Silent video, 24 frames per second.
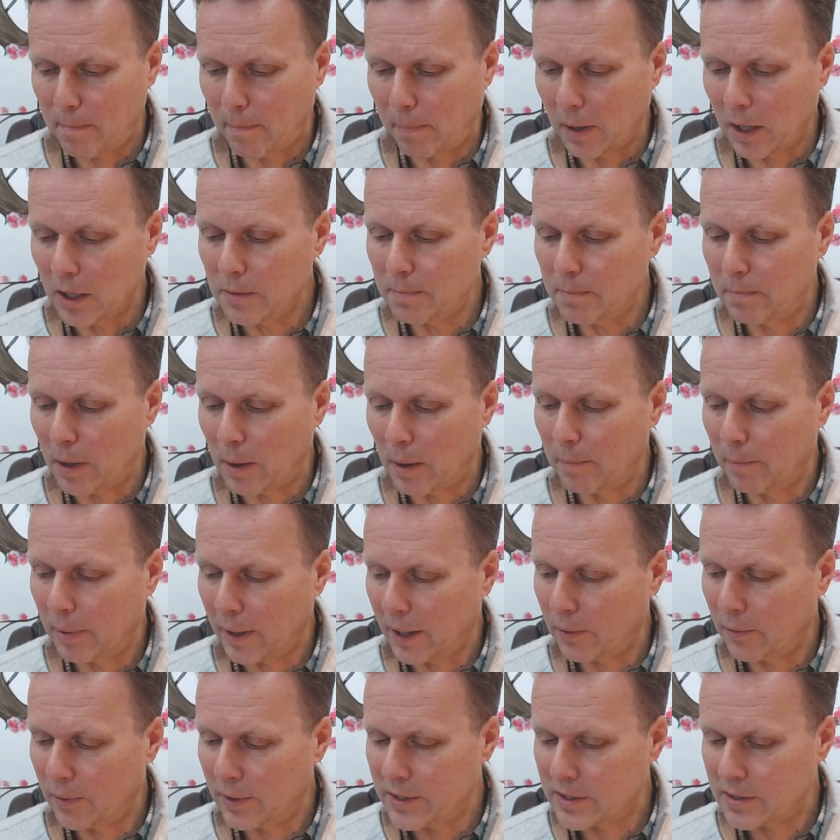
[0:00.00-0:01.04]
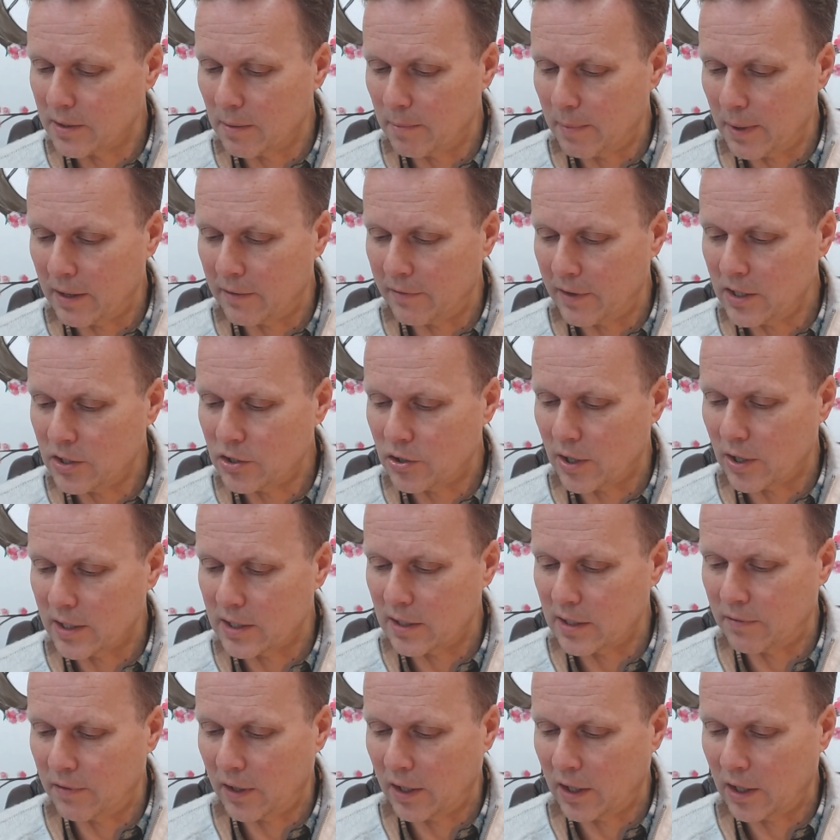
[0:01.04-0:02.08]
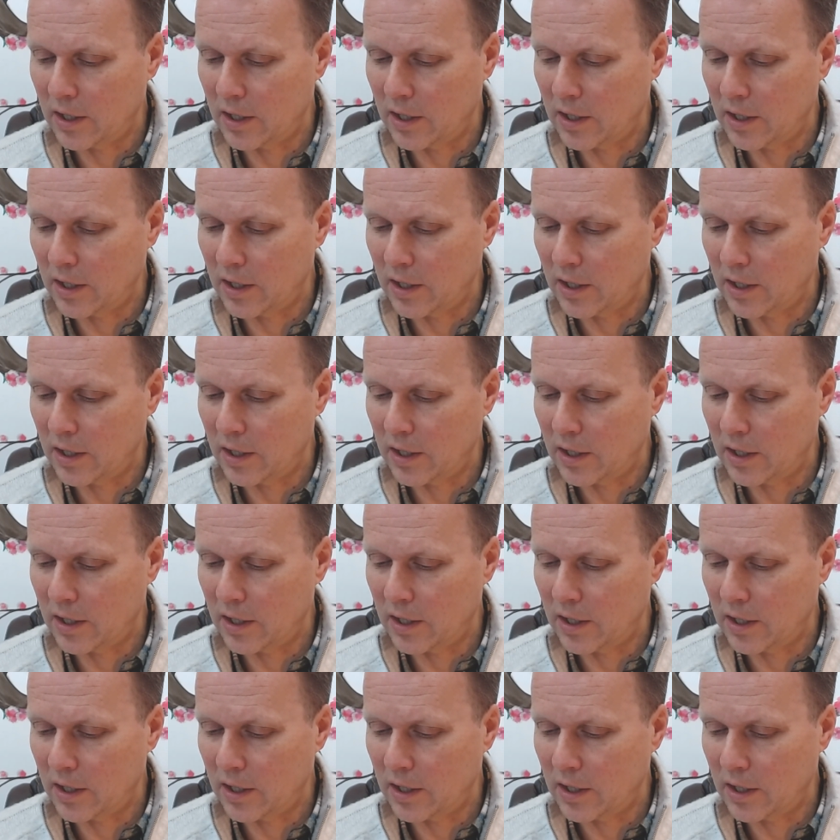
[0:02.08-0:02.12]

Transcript: blood pumping with a bit of interest if you